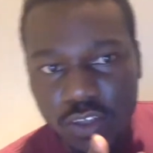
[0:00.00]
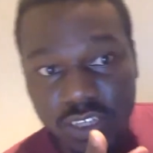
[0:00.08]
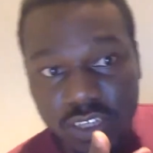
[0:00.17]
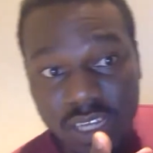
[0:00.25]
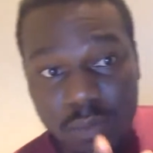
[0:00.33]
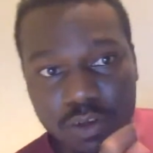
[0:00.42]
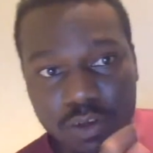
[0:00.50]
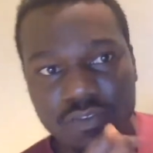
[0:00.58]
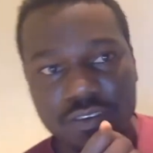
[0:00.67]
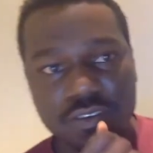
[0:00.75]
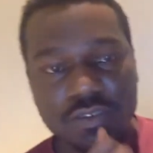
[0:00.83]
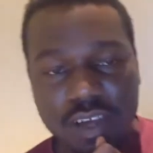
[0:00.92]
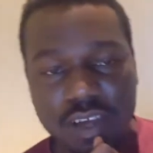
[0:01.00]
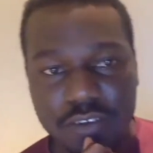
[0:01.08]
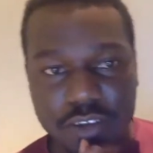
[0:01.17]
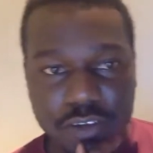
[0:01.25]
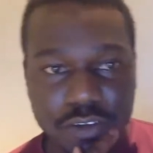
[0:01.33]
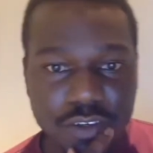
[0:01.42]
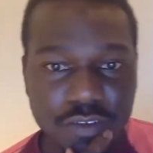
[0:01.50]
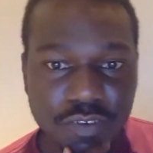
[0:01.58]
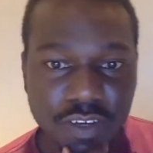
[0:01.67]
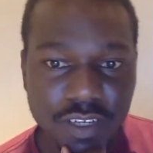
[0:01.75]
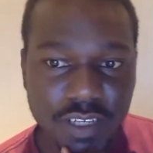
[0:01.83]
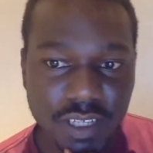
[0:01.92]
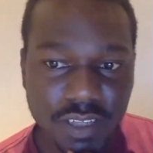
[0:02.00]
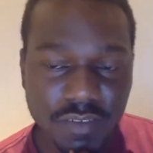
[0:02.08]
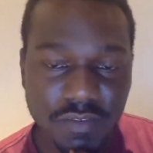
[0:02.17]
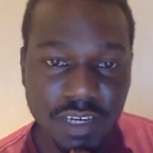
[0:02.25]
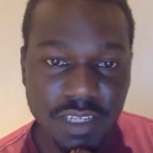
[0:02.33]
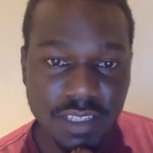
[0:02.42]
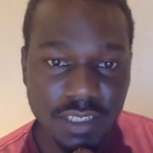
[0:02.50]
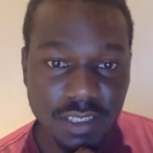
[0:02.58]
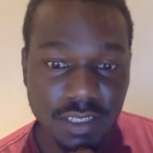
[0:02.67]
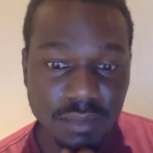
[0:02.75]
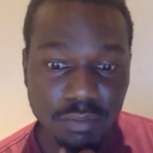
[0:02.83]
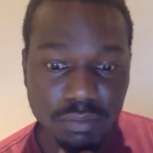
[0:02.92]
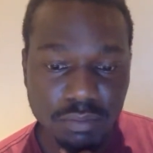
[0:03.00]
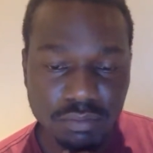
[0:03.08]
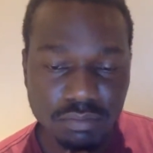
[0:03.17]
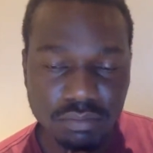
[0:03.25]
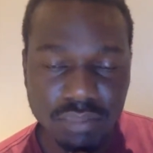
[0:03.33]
On that point of African Union funding, the fact that